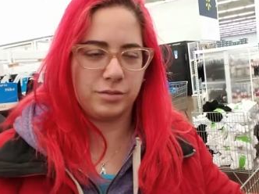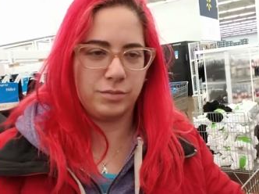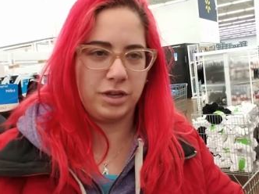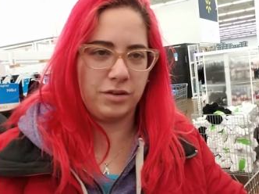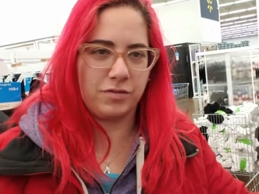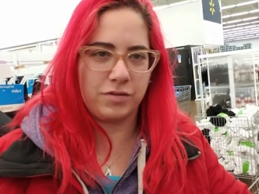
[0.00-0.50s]

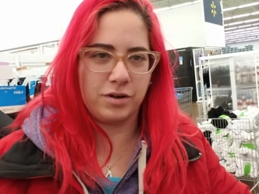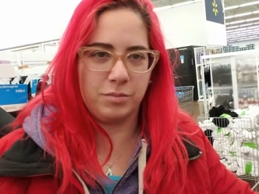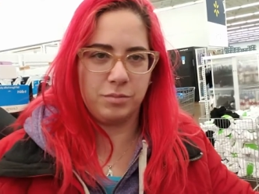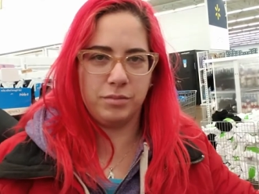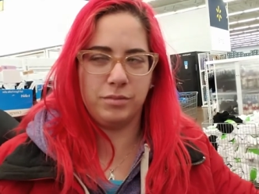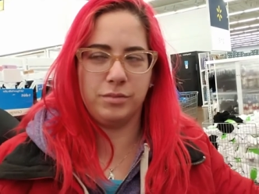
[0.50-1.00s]
made
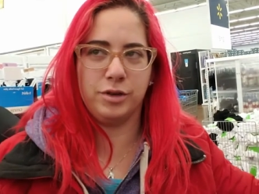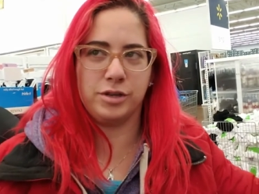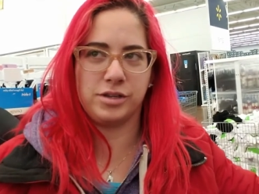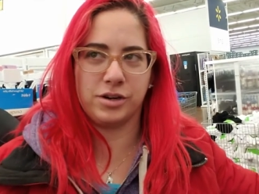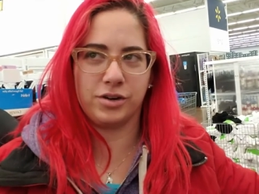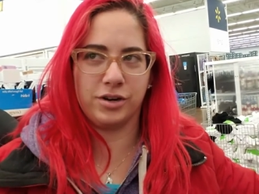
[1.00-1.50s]
from
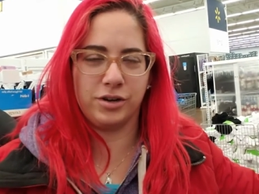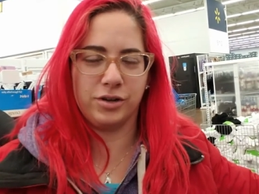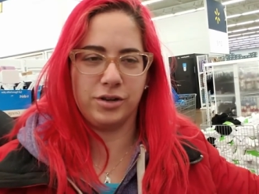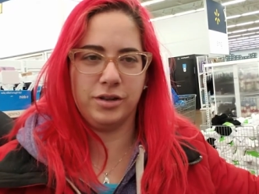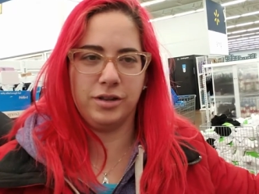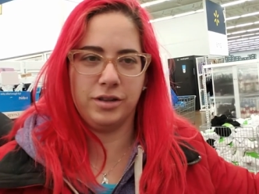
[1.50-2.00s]

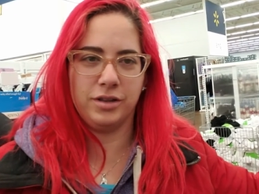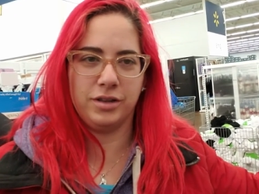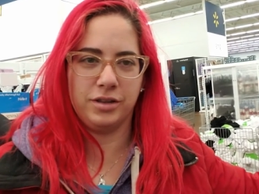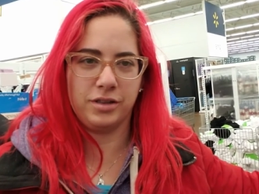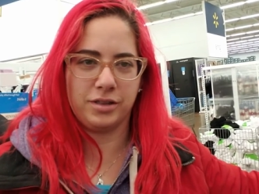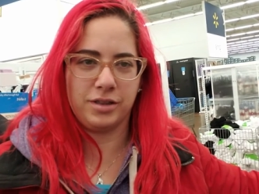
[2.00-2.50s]
material
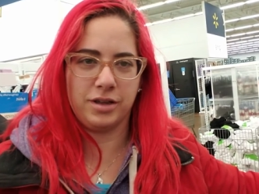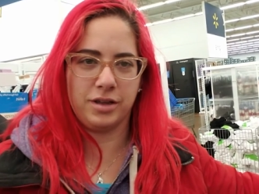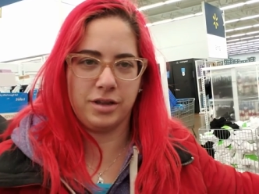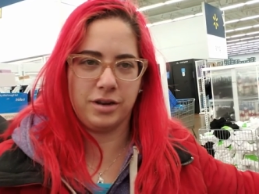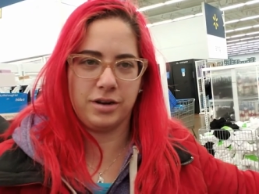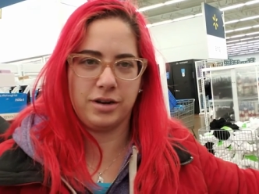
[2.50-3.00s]

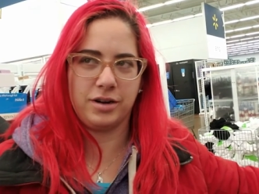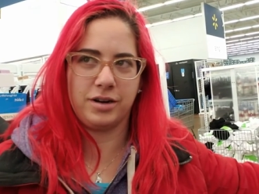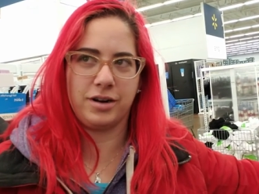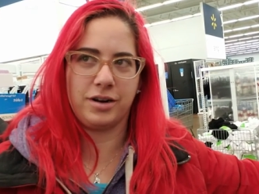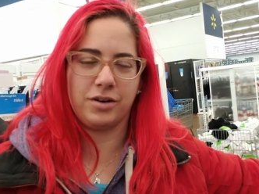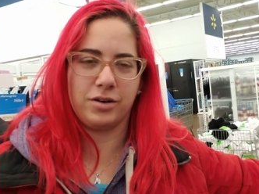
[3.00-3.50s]
that
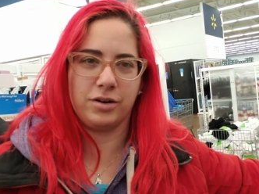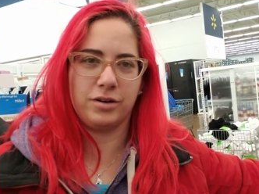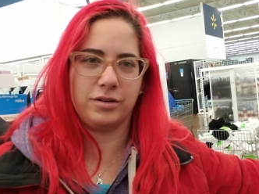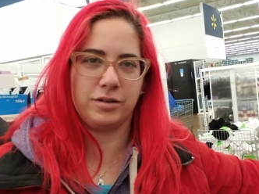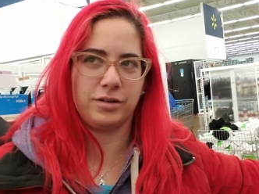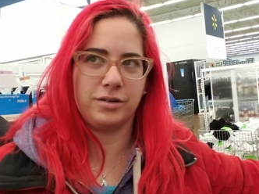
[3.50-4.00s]
are
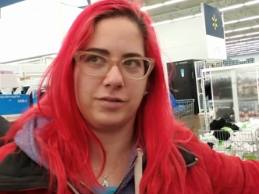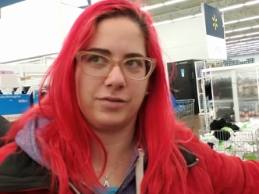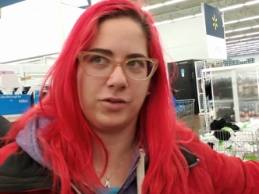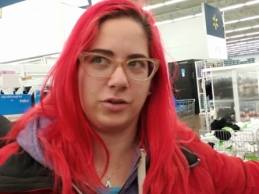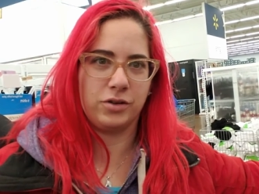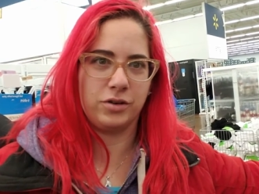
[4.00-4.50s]

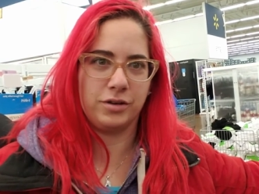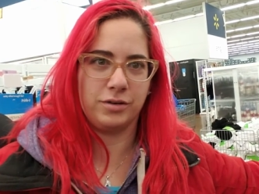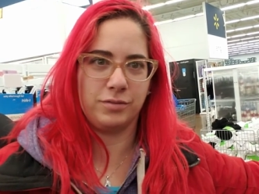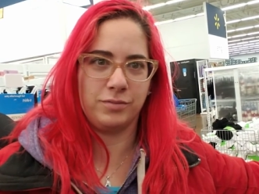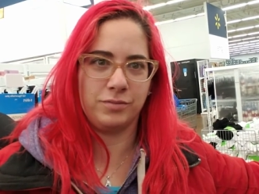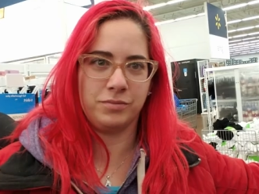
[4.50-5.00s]
feel good
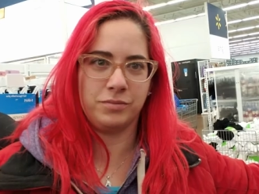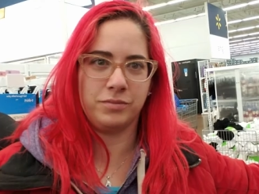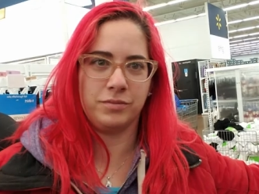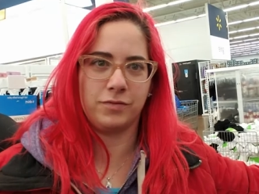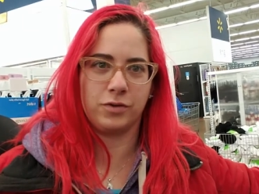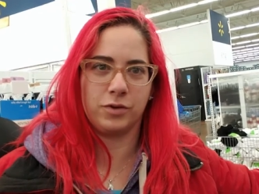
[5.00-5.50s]

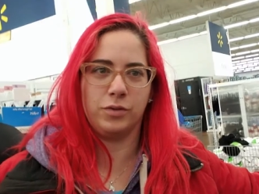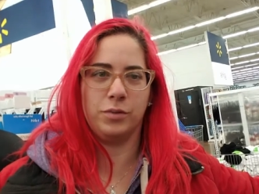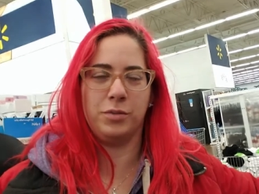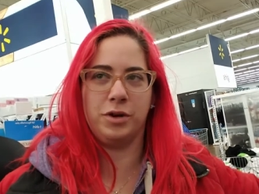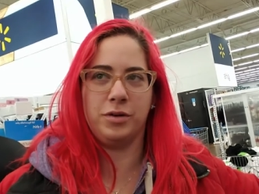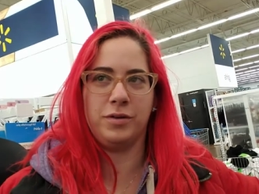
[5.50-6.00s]
for
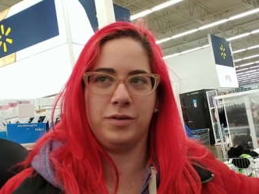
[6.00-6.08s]
women.